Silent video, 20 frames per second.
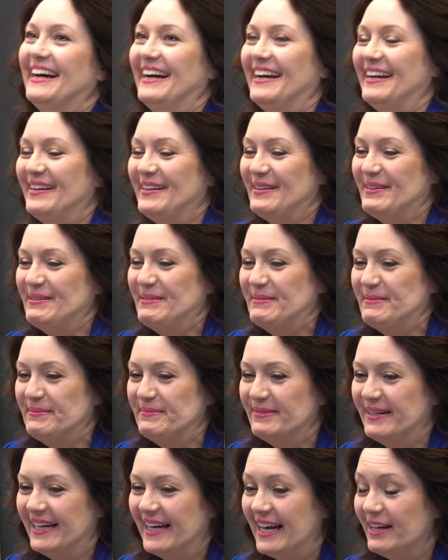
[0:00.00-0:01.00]

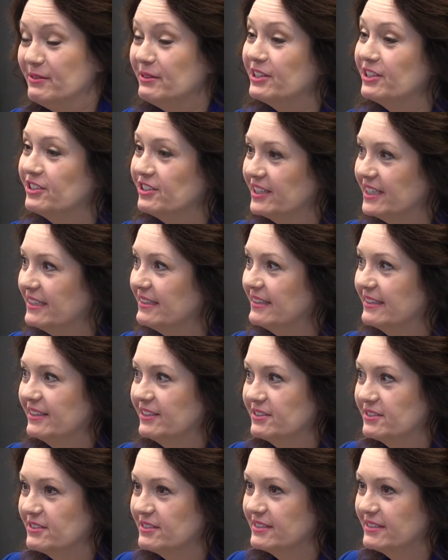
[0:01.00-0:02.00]
I would agree that
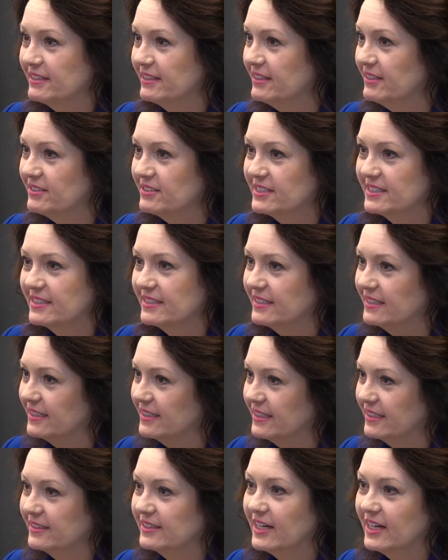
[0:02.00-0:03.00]
there's
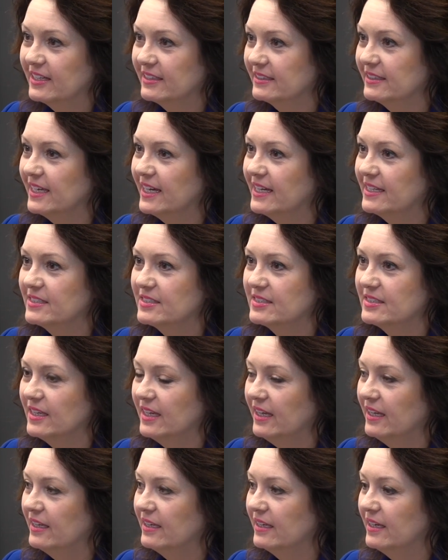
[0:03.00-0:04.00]
a lot less,
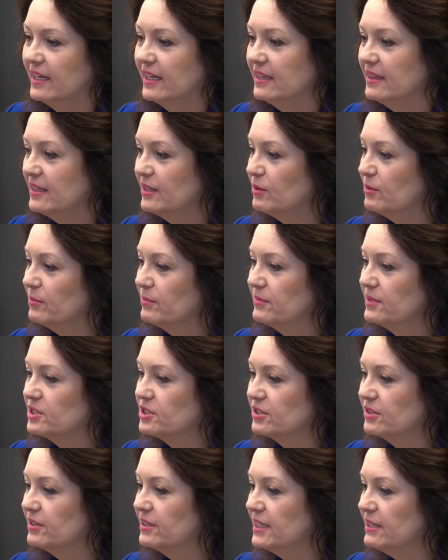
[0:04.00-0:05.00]
and I think
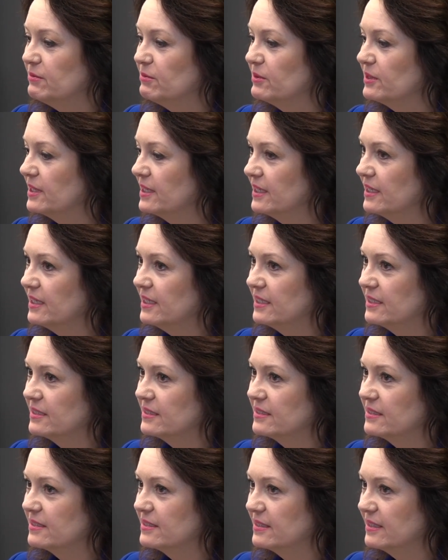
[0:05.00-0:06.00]
maturity one
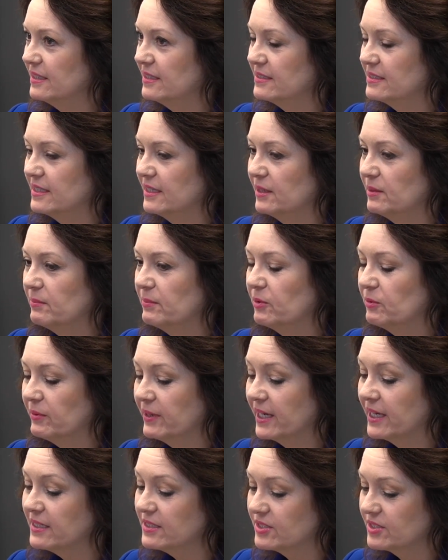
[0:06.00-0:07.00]
is it. But
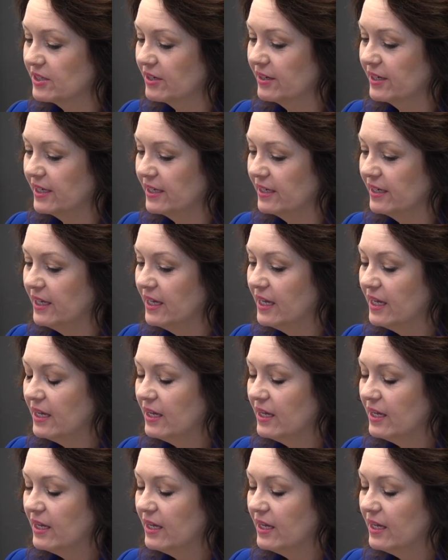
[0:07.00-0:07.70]
when I started,